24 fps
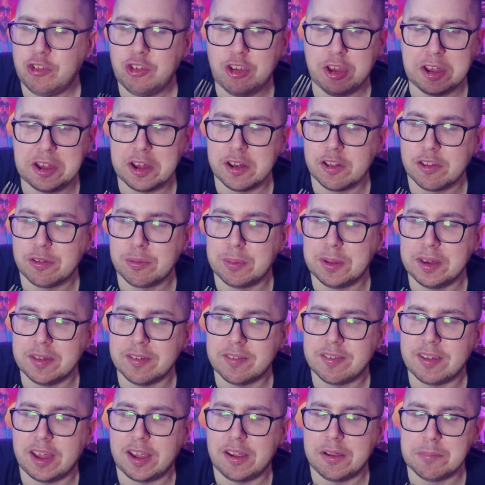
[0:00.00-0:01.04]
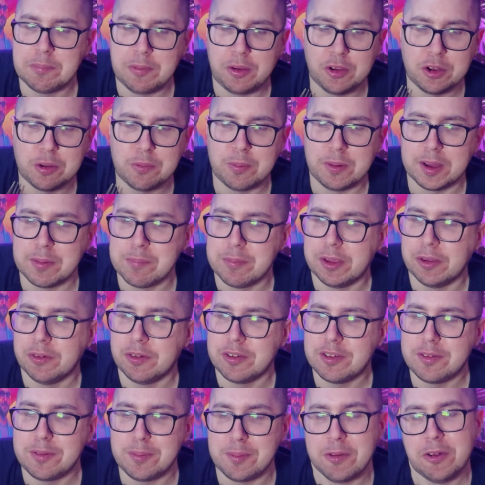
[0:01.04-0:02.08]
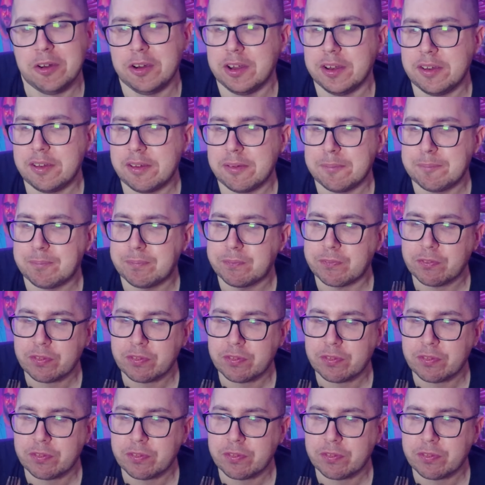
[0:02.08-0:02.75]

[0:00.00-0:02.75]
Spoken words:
chicken sweet and sour microwave meals, to be honest.